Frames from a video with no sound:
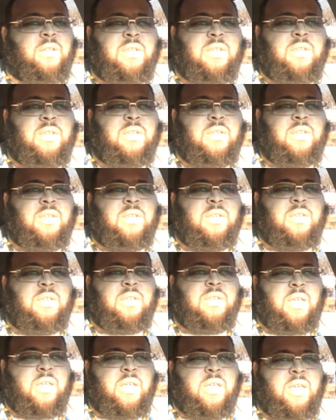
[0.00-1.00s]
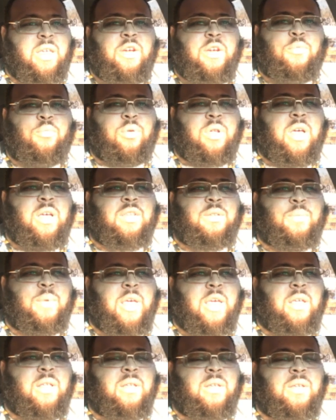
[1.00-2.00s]
It's been at least a year plus,
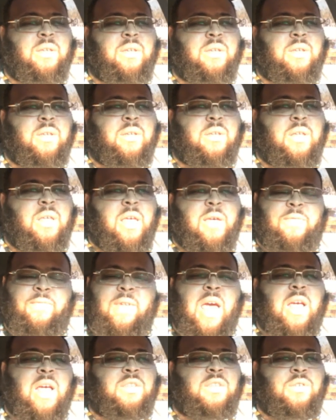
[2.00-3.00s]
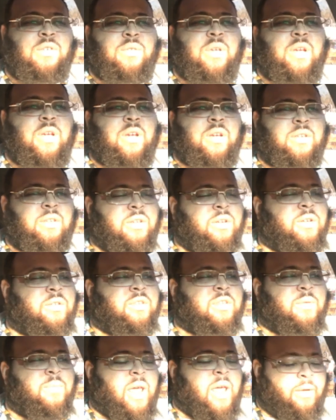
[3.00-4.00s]
man, if not 2 years.
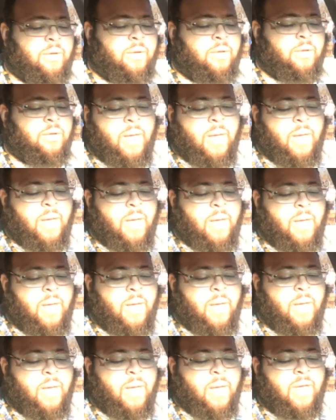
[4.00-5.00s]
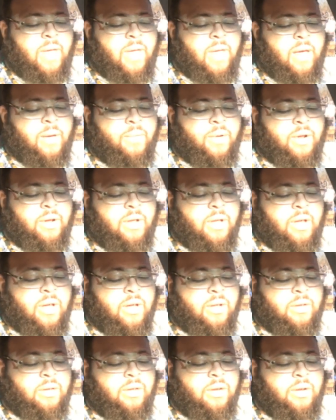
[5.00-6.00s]
Somebody who may be able
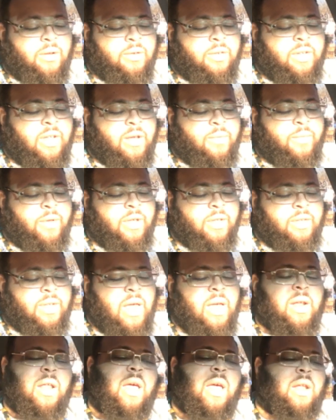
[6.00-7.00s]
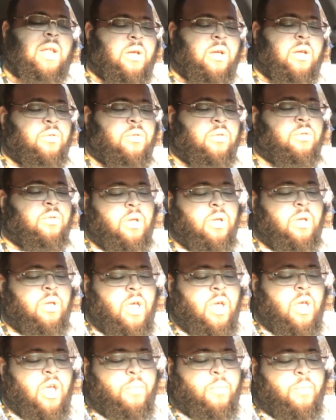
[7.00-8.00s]
to tell me exactly how long.
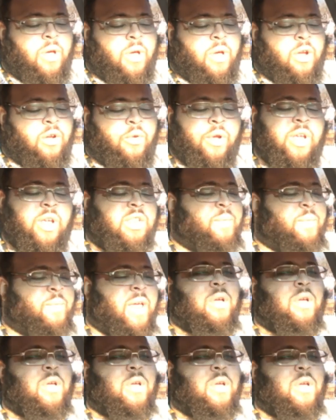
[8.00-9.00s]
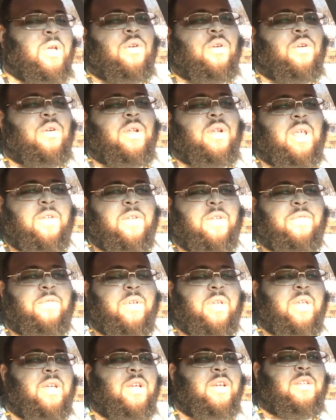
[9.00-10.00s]
But Greece, man, they've been going at it for
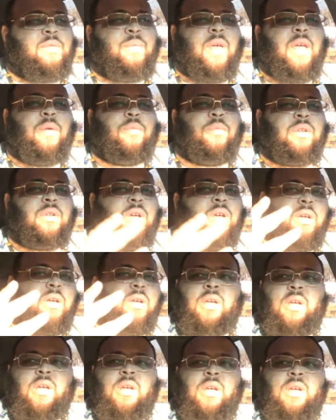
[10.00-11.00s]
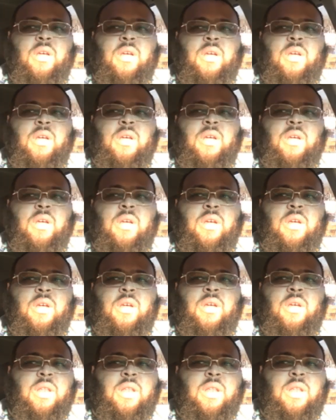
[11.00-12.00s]
years, man. Brazil,
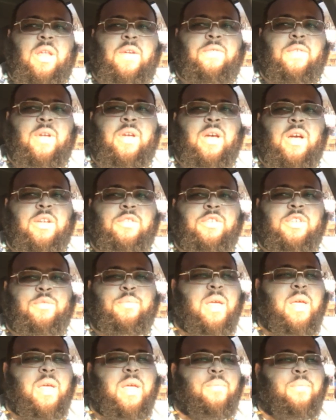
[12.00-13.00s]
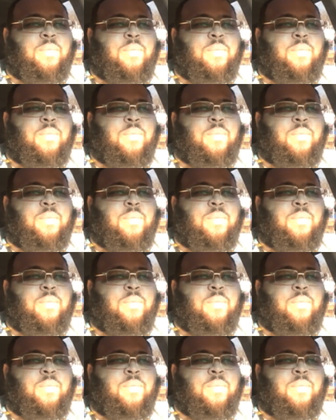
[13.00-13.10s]
different countries, man.